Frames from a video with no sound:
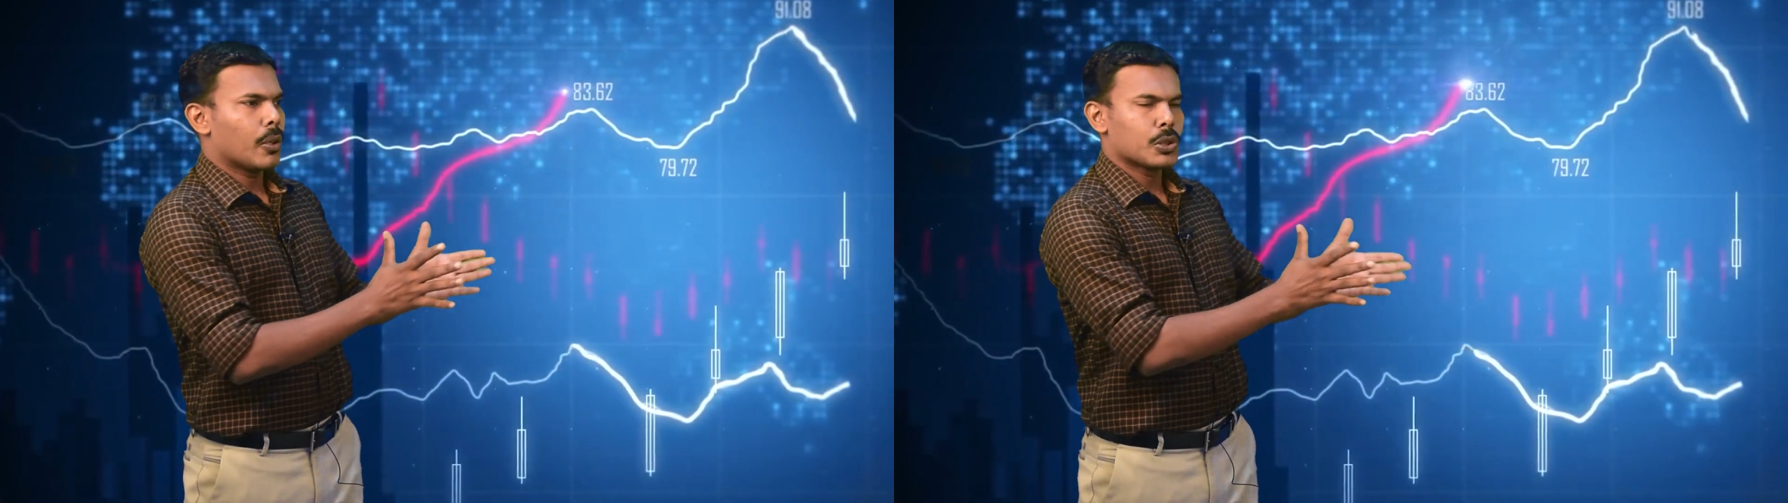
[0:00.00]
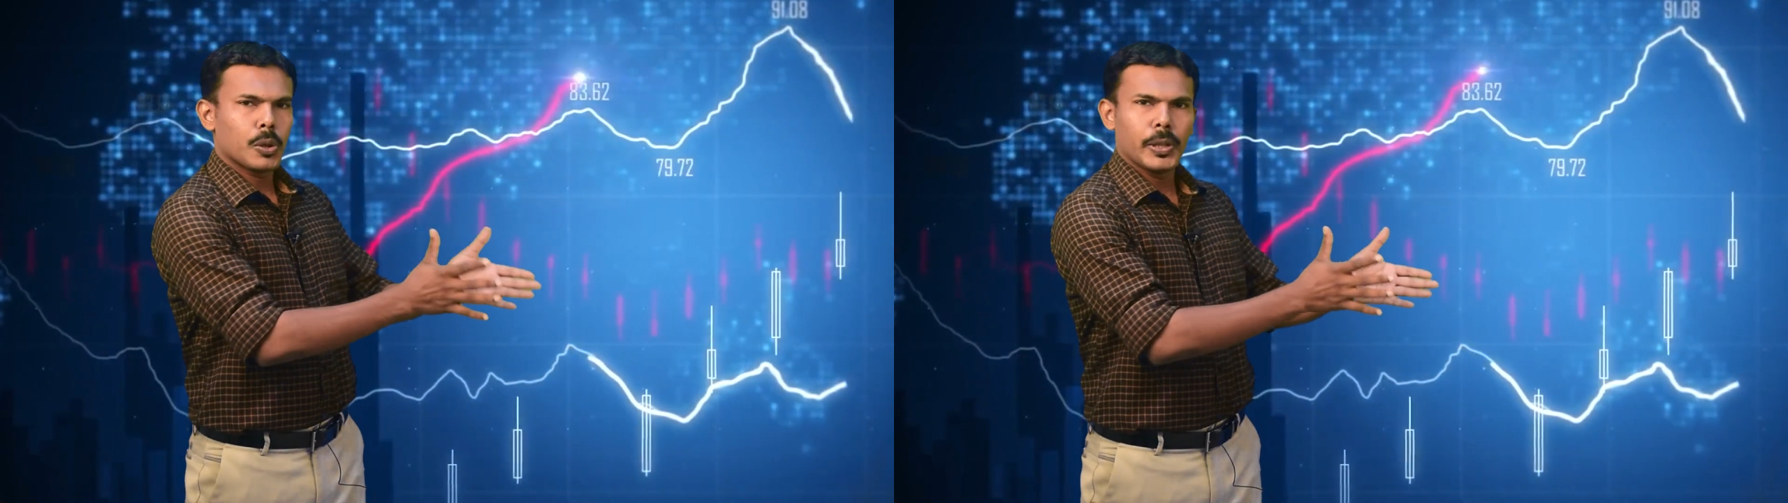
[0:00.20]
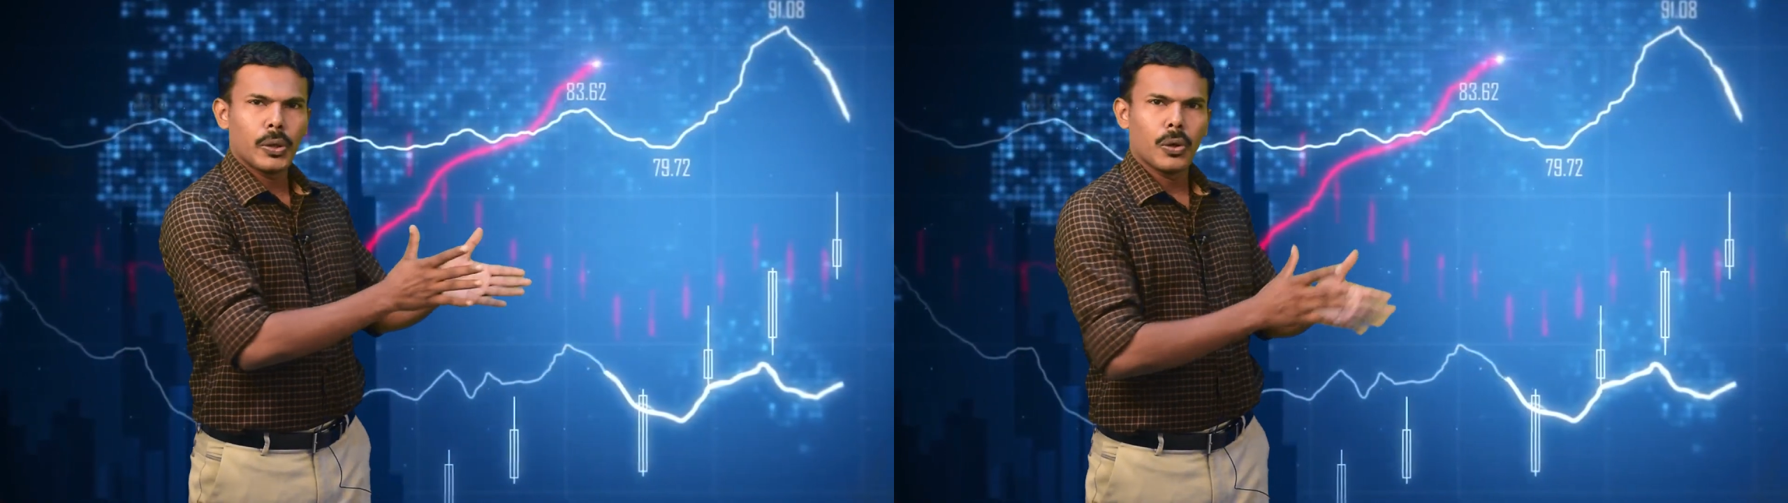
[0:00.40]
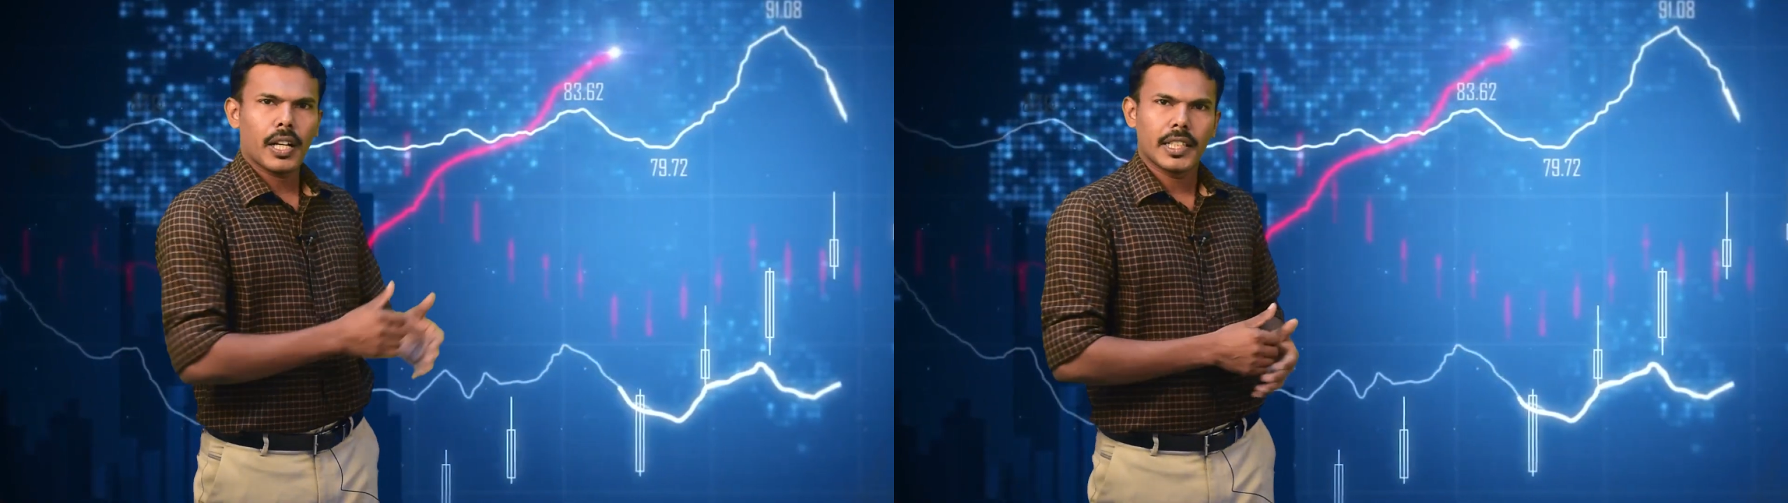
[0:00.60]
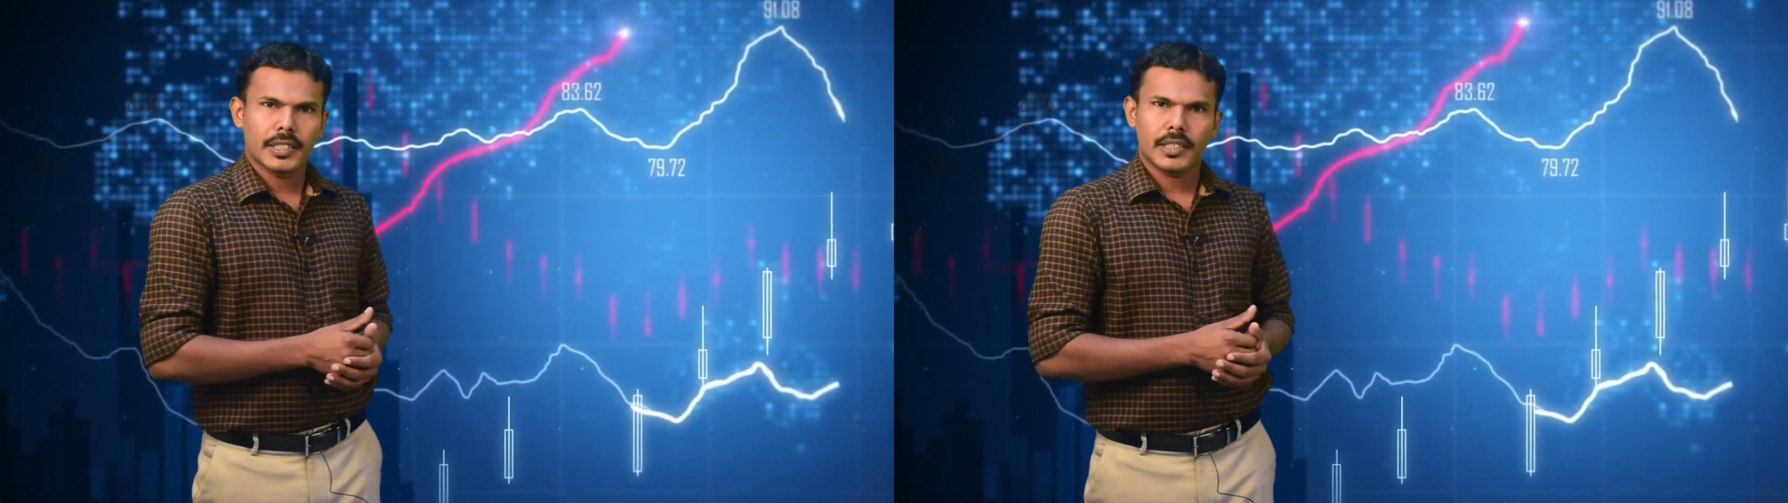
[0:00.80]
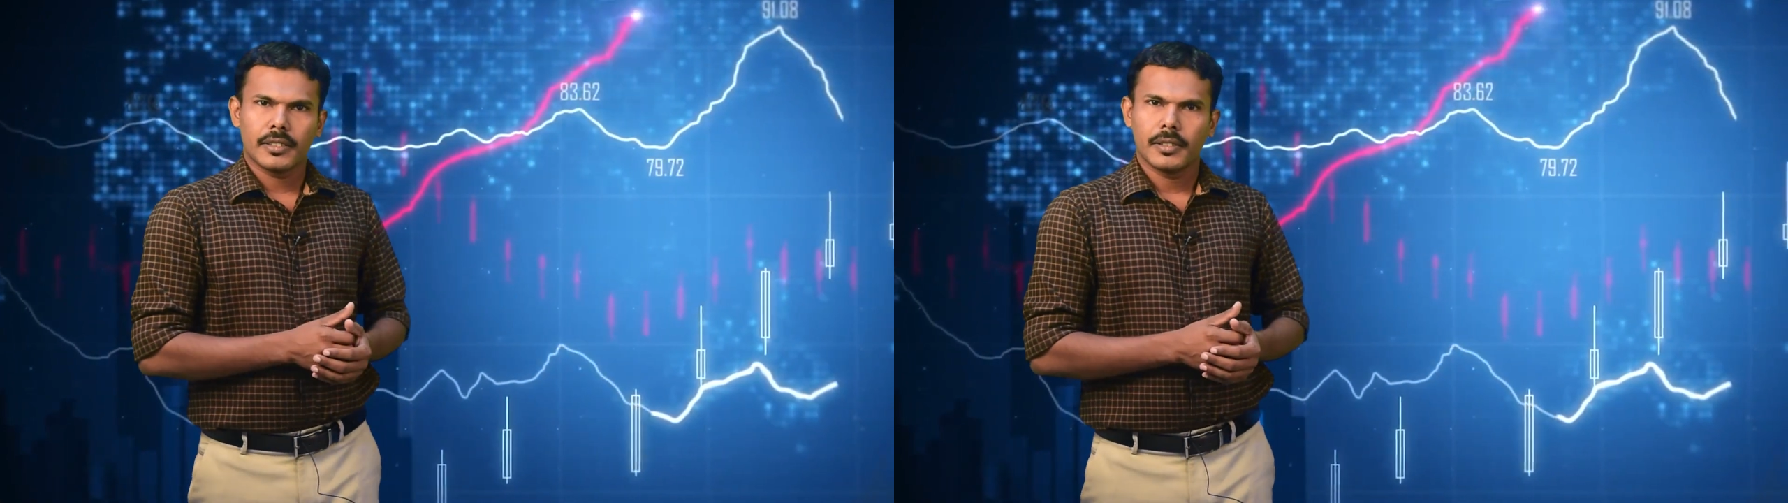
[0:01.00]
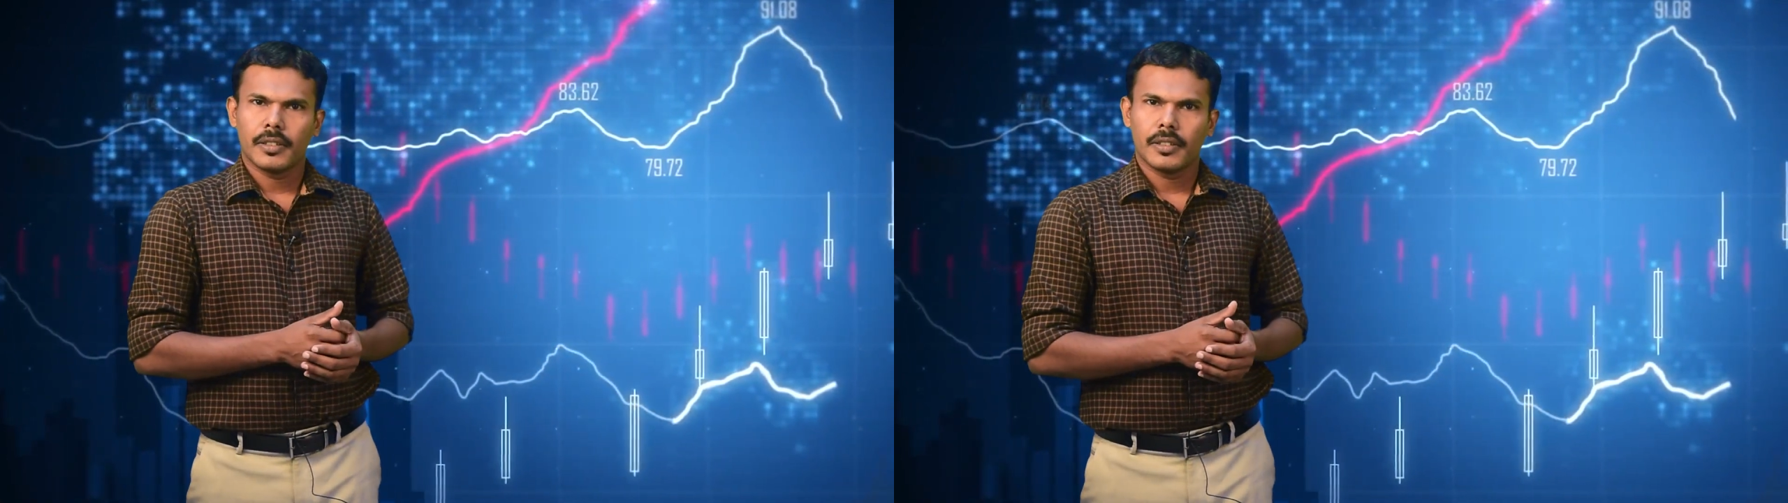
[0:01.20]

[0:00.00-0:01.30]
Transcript: also be dollarized.